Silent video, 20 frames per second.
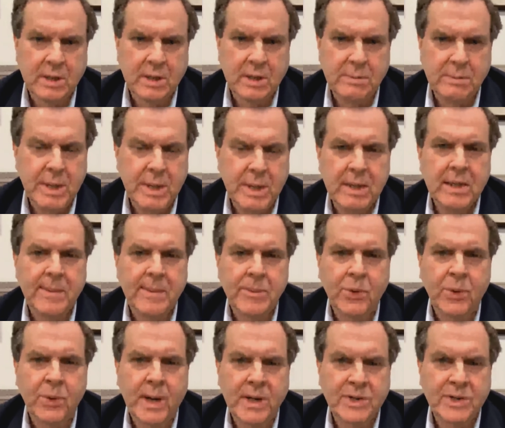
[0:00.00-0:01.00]
in many
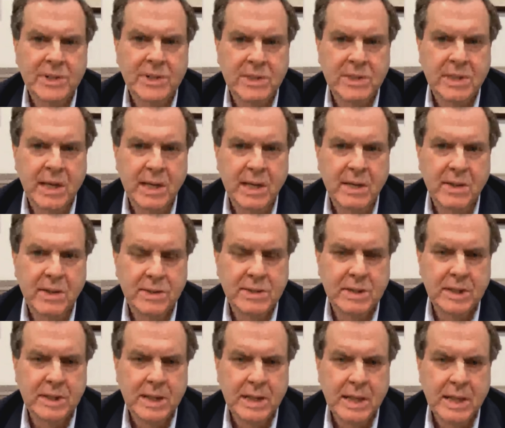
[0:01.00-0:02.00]
democratic
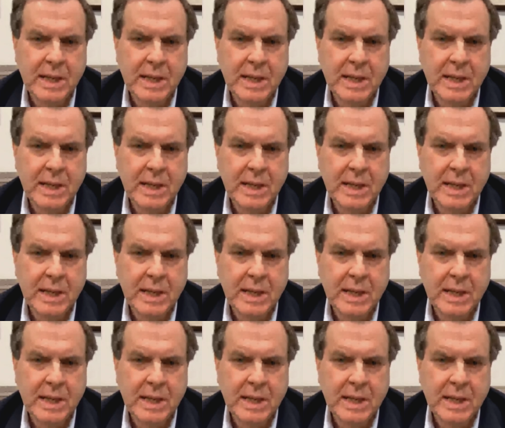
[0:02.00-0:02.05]
societies,